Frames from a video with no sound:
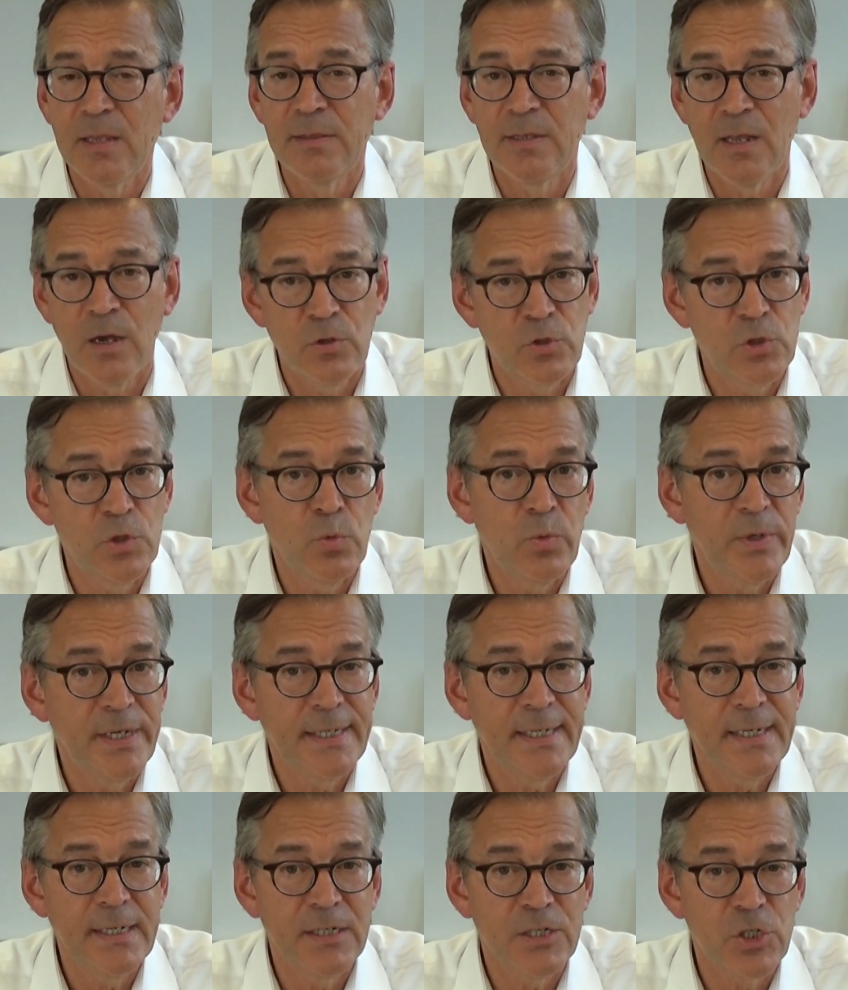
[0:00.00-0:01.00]
Now, do we
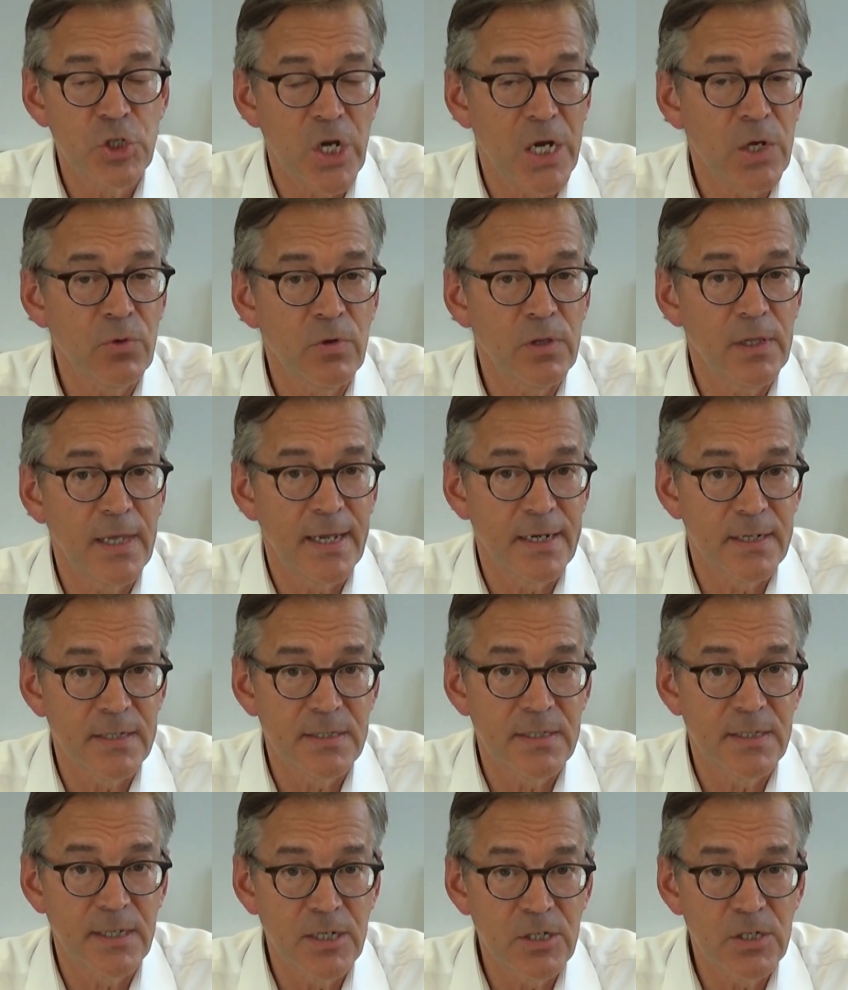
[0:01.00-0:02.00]
need a general
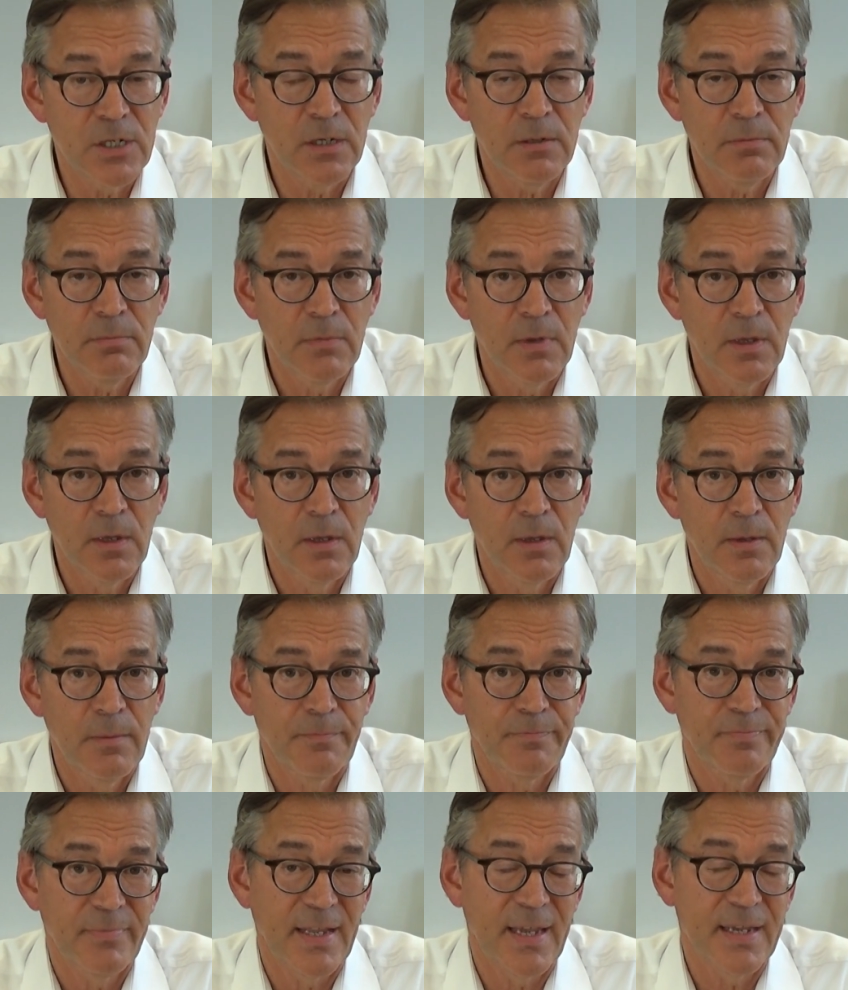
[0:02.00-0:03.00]
anesthesia
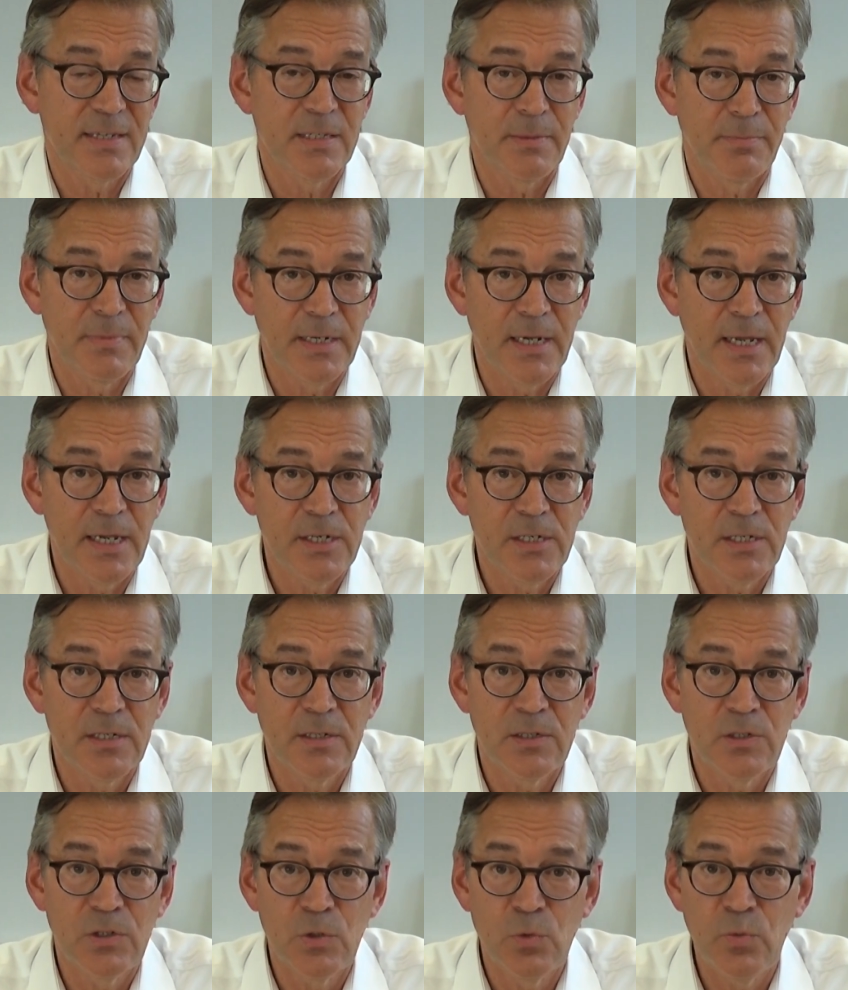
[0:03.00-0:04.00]

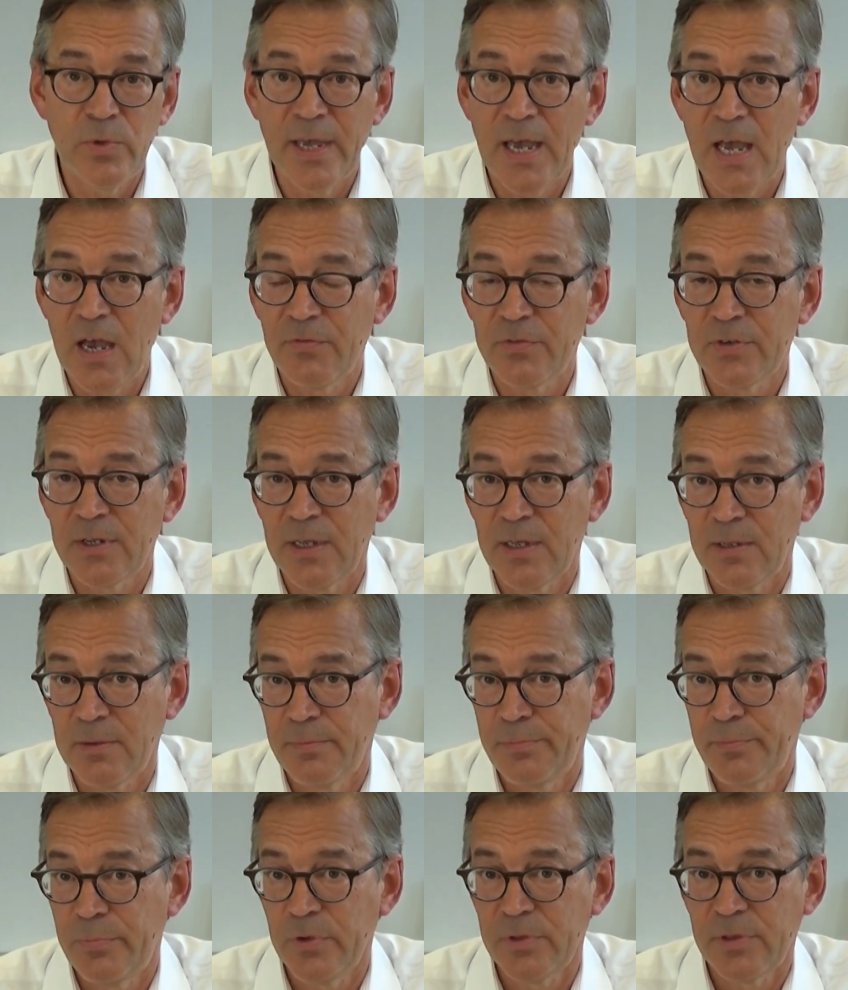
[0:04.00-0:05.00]
examination? Do we have to
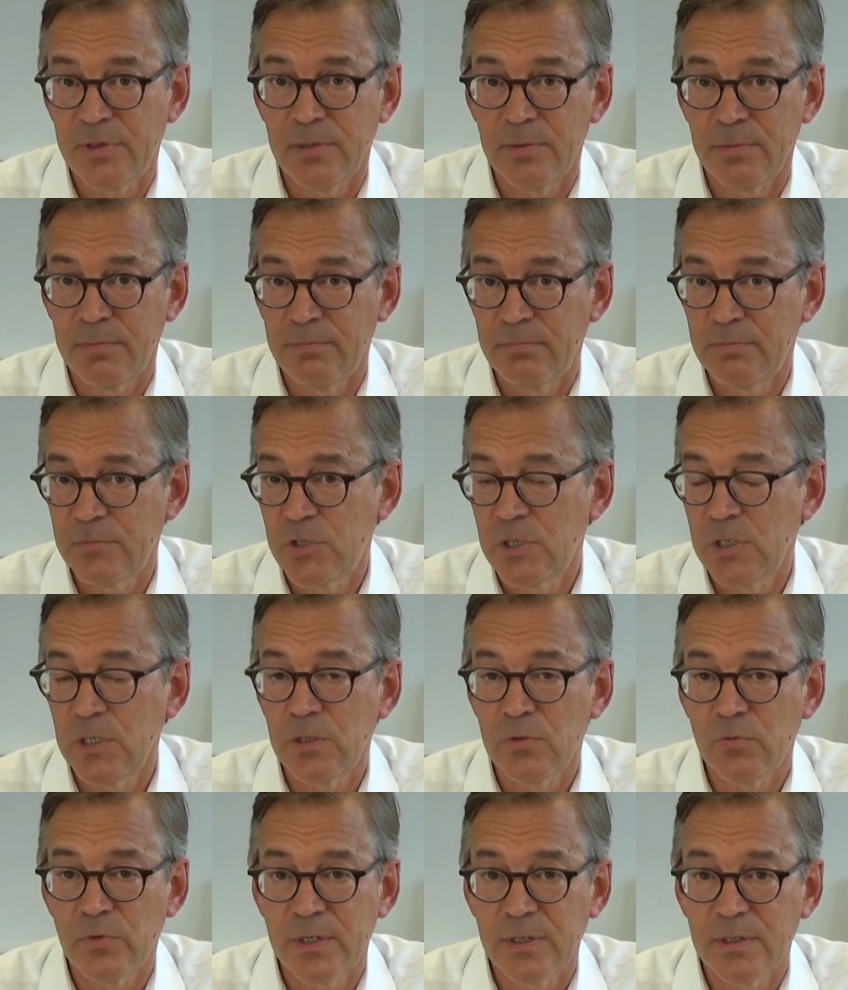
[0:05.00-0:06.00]
put the
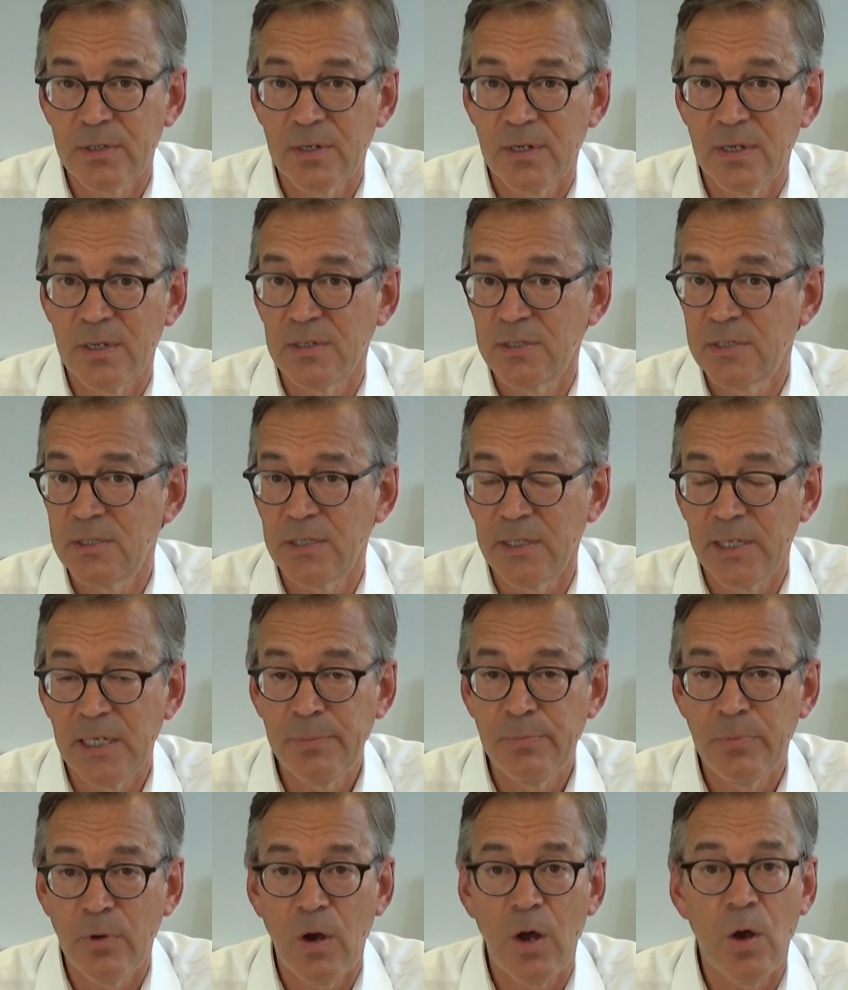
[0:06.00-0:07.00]
children
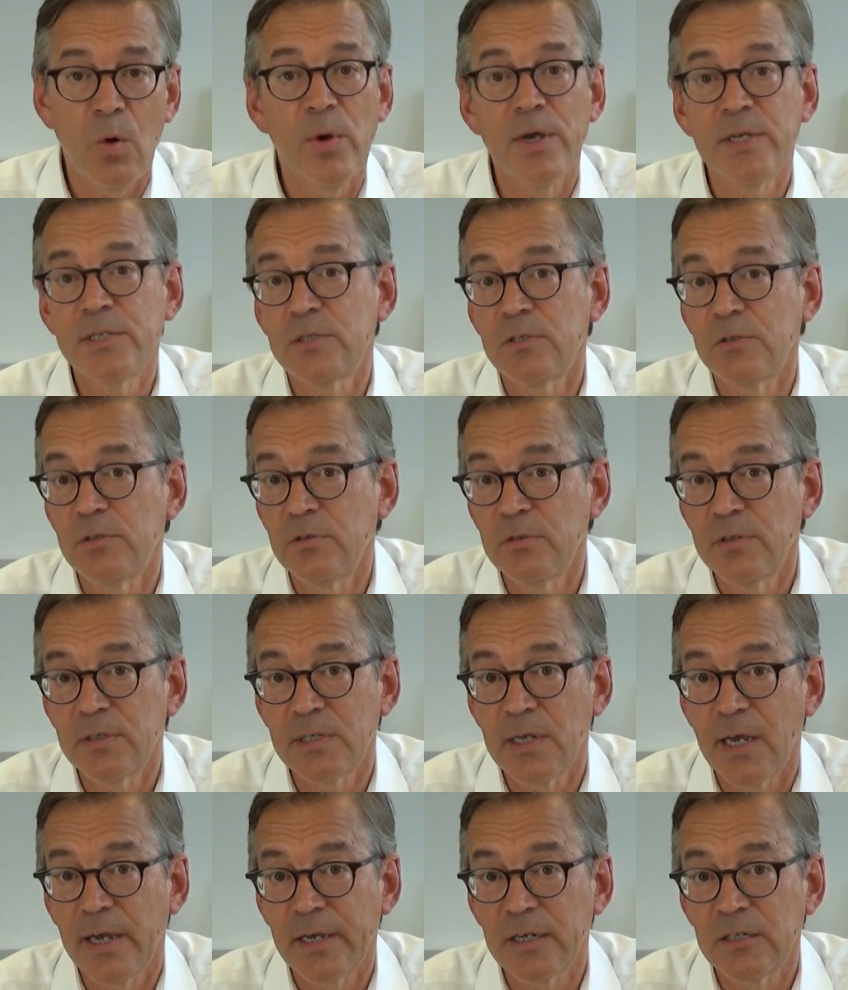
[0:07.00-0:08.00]
asleep always to do the
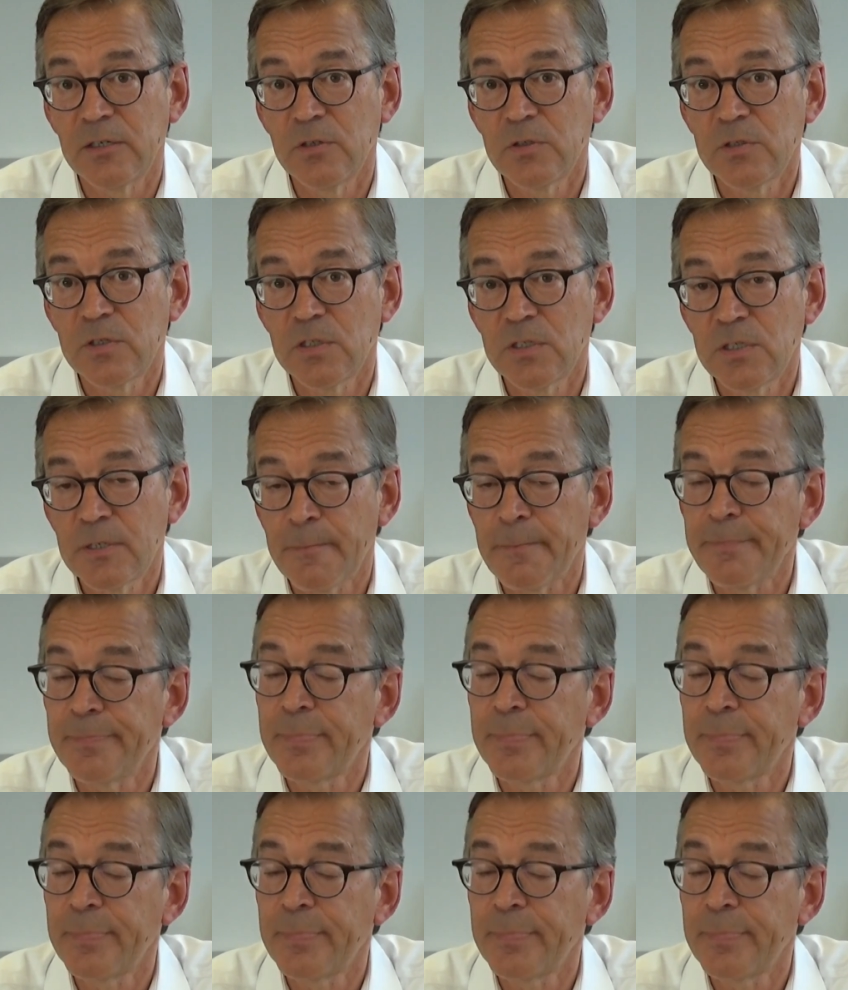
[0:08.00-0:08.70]
diagnosis?